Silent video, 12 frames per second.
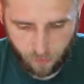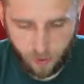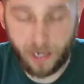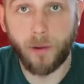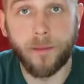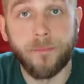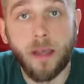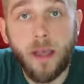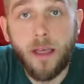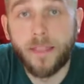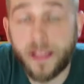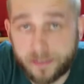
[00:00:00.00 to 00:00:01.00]
Anyway,
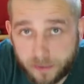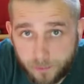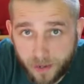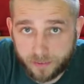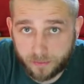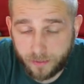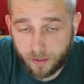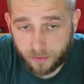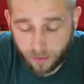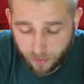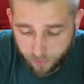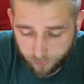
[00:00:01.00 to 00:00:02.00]
that's the basic
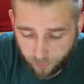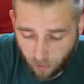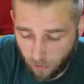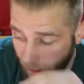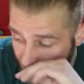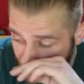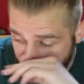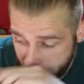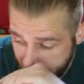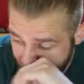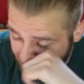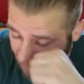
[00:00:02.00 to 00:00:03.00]
technique. So I'm
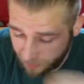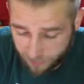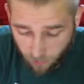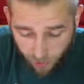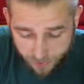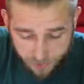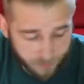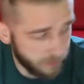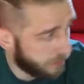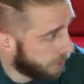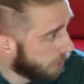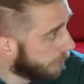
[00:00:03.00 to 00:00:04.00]
going to find a way to
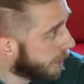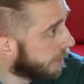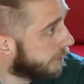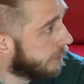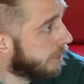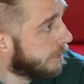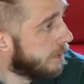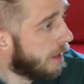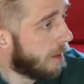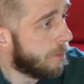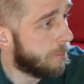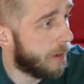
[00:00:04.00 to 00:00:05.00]
secure this
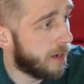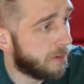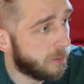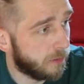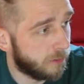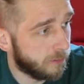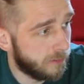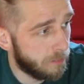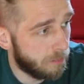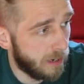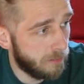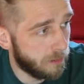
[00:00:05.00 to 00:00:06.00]
a bit better so it doesn't
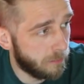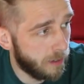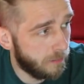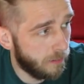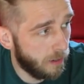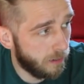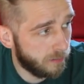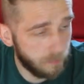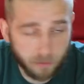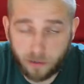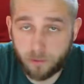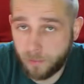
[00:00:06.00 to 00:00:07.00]
slip around at all, so
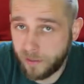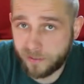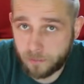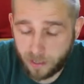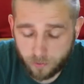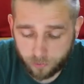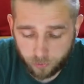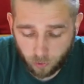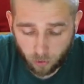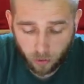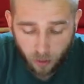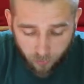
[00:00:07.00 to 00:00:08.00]

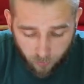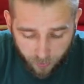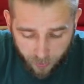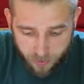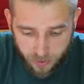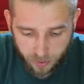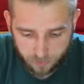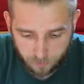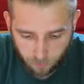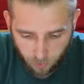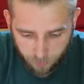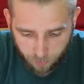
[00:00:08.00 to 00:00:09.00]
I can actually get
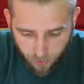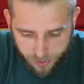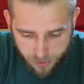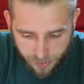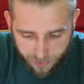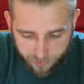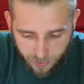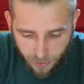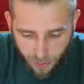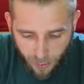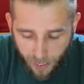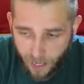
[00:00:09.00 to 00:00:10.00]
some proper pressure down.
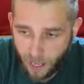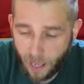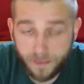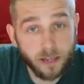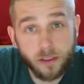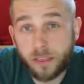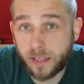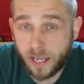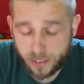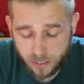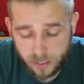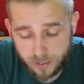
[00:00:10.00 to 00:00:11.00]
And the other thing
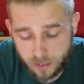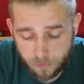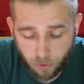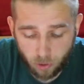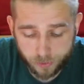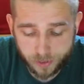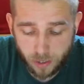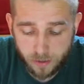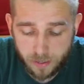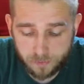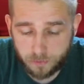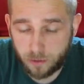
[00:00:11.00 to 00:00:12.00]
actually is that Paul was
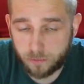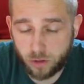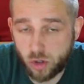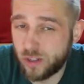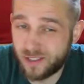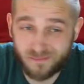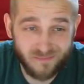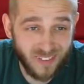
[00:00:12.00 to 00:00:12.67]
doing this for a good